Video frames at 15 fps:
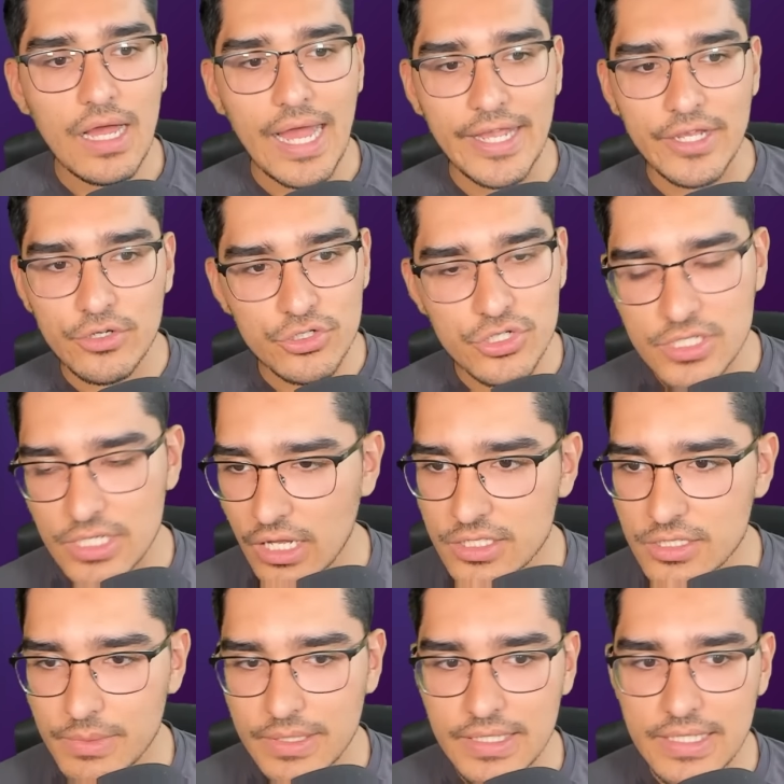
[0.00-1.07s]
I could just
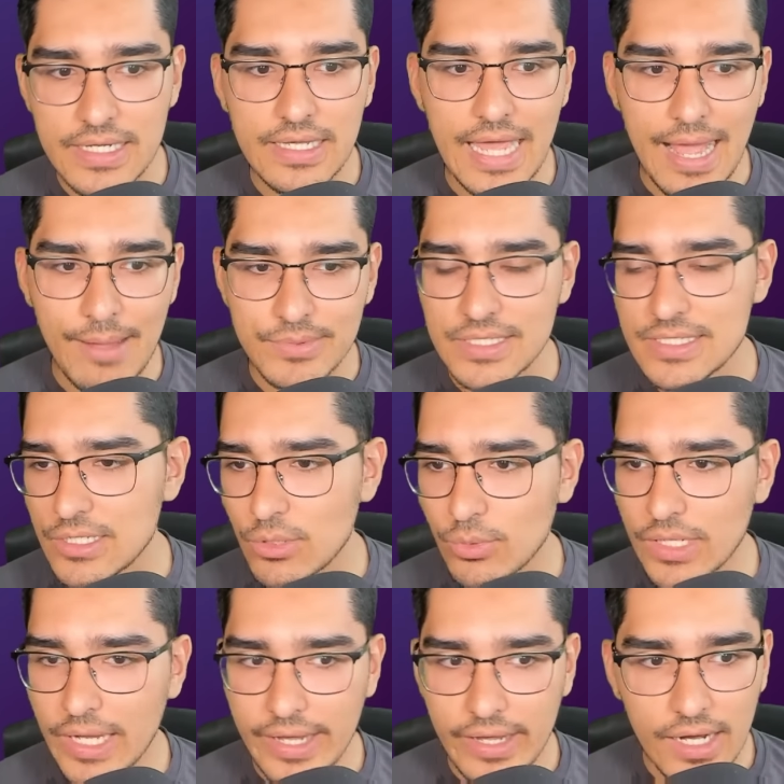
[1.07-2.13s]
ultimately captain
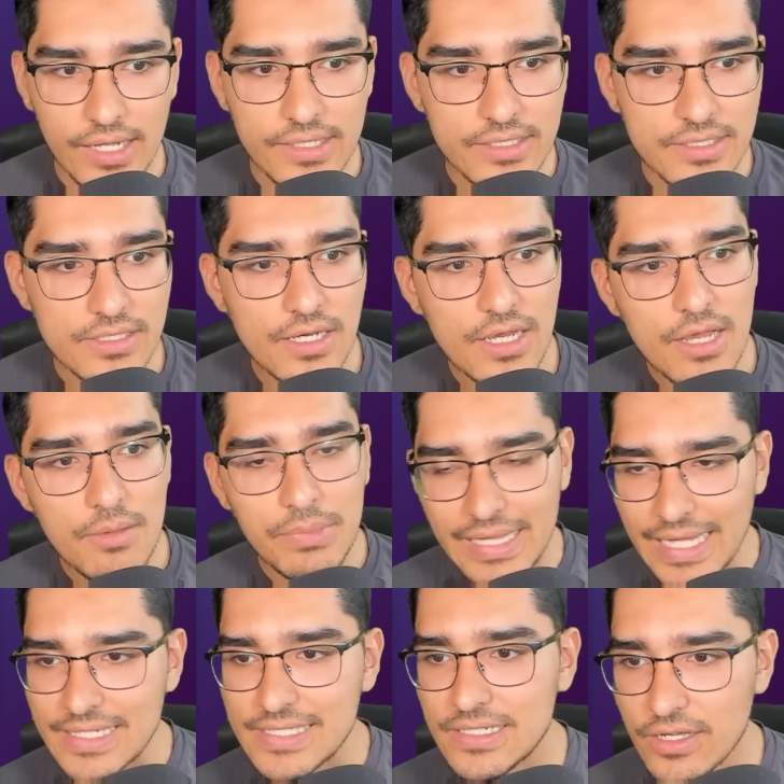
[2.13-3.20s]
someone like Haaland, but
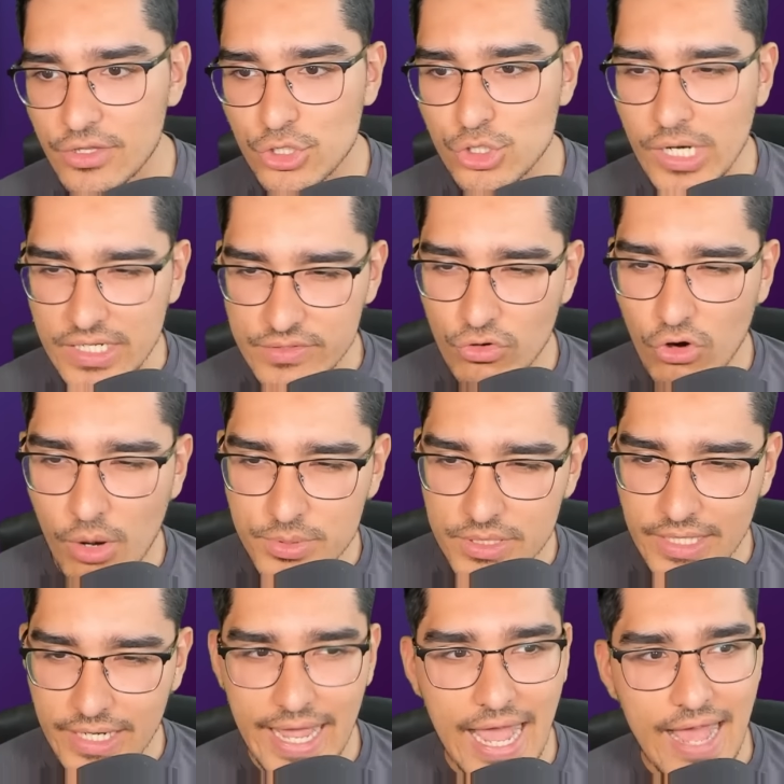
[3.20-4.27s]
that's another transfer option
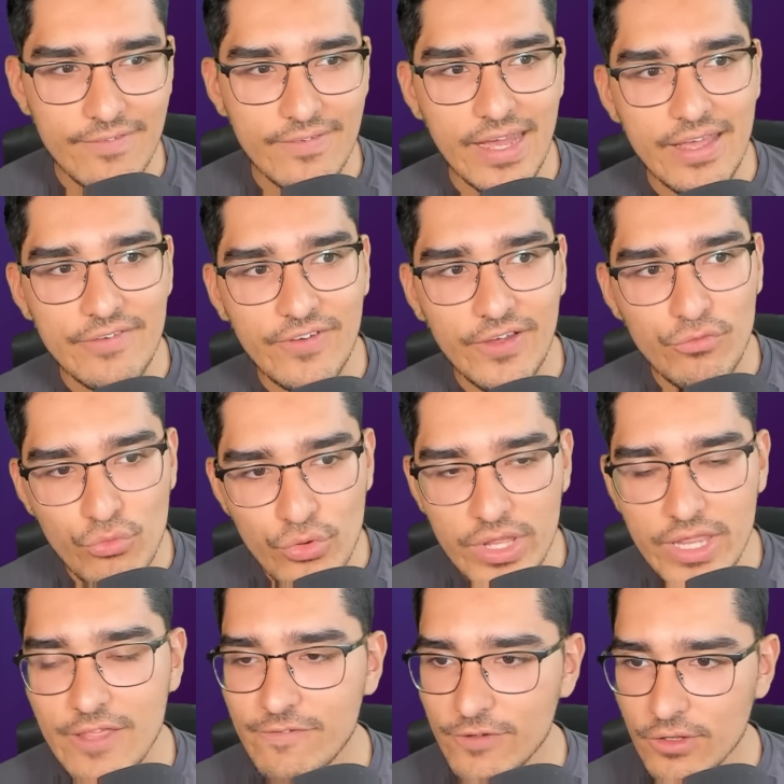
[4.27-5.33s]
that I have if I
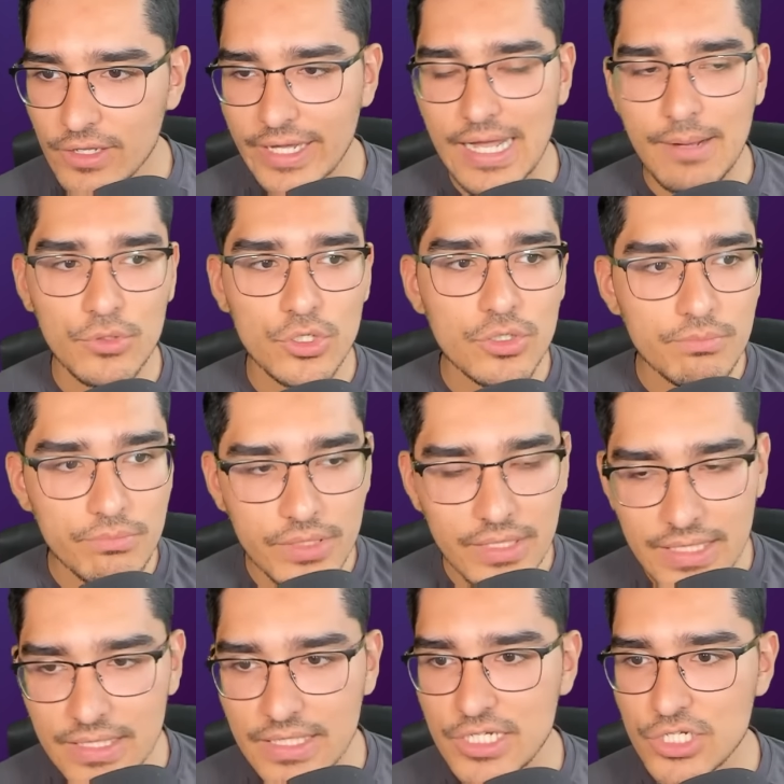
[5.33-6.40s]
really feel like I'm
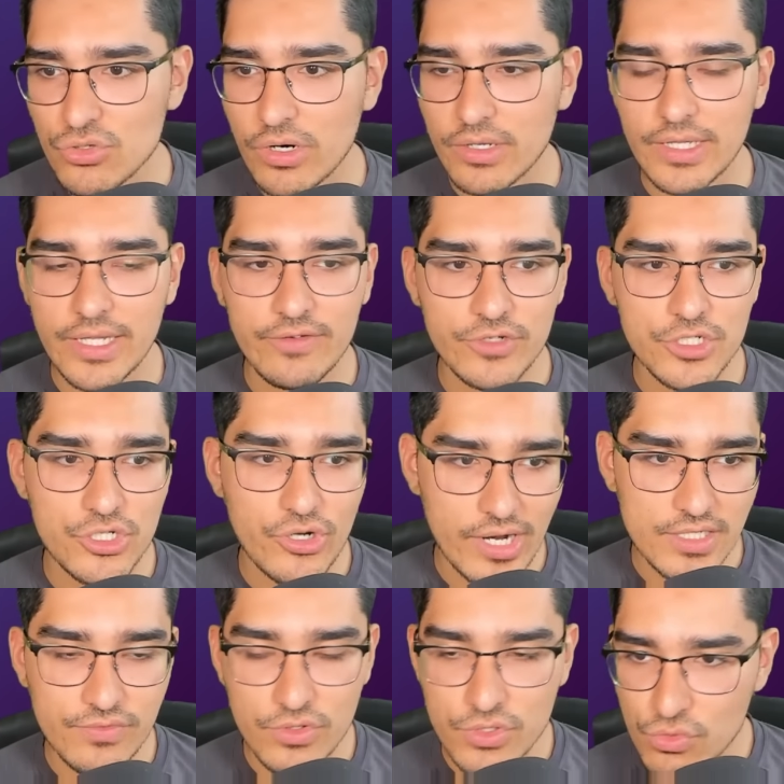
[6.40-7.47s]
completely struggling for
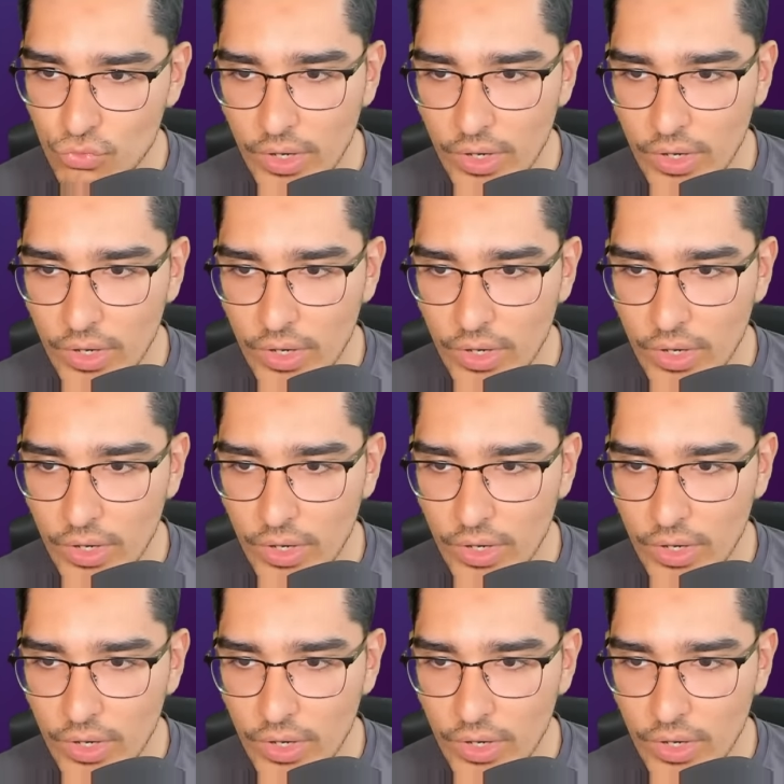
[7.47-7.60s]
transfers.